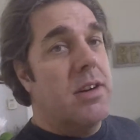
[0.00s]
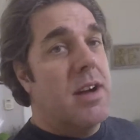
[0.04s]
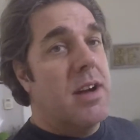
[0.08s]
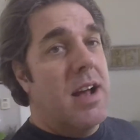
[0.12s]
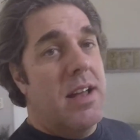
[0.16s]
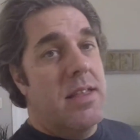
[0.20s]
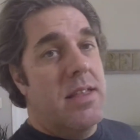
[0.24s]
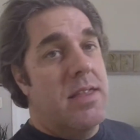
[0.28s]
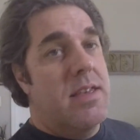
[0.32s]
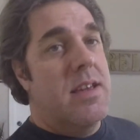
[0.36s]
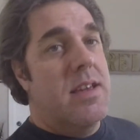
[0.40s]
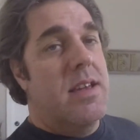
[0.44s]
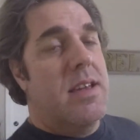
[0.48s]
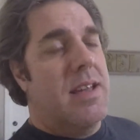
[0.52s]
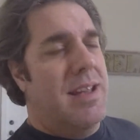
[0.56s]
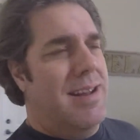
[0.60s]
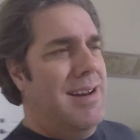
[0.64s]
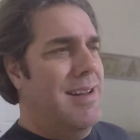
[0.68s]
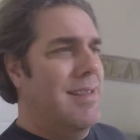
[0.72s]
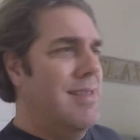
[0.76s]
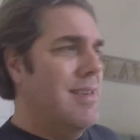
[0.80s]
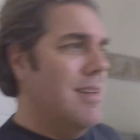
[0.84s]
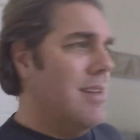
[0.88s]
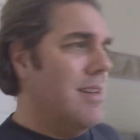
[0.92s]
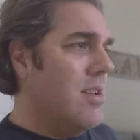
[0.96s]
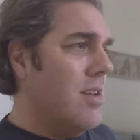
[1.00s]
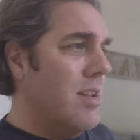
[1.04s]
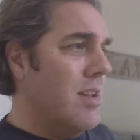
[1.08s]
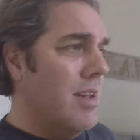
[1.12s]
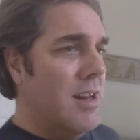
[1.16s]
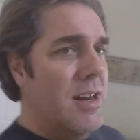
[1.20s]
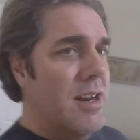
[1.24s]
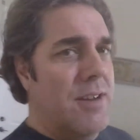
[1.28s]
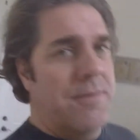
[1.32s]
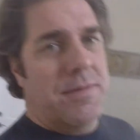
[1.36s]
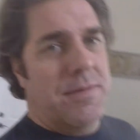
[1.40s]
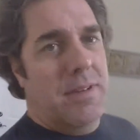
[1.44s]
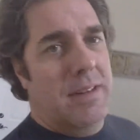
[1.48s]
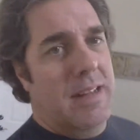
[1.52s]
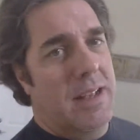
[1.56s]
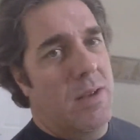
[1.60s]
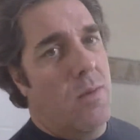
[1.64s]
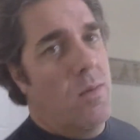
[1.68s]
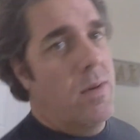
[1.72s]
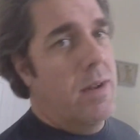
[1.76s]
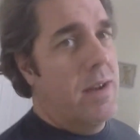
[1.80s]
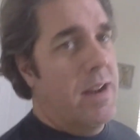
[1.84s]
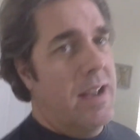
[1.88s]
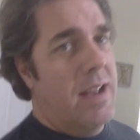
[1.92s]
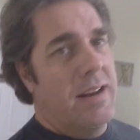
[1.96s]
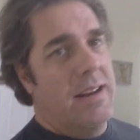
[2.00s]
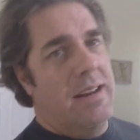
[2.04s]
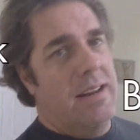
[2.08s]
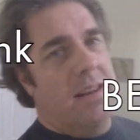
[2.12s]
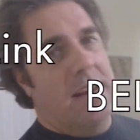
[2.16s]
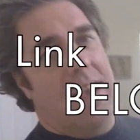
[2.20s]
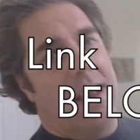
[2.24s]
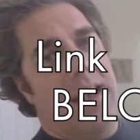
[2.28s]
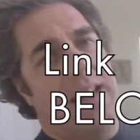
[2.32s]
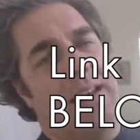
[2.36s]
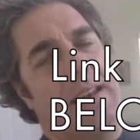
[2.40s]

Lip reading: I think, and I think you can get it for like $199